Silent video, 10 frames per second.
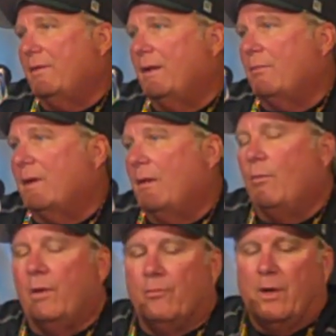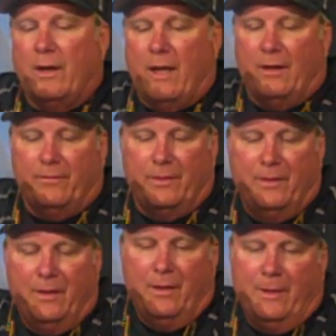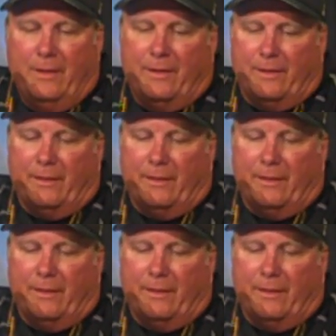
I think we got one run out of it.